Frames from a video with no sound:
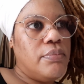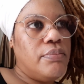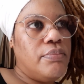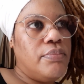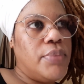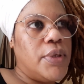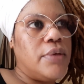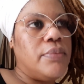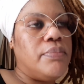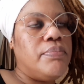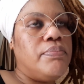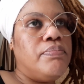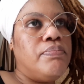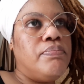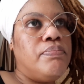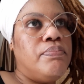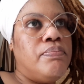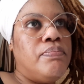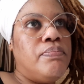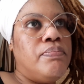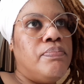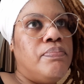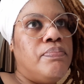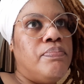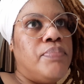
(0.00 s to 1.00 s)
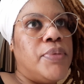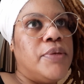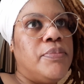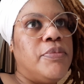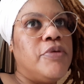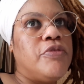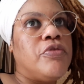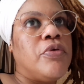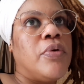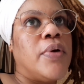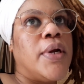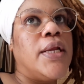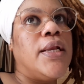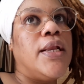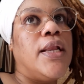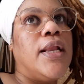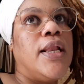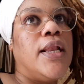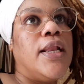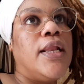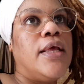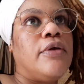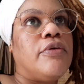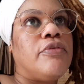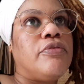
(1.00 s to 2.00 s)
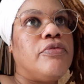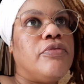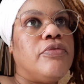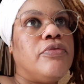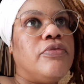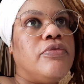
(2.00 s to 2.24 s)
But before I left,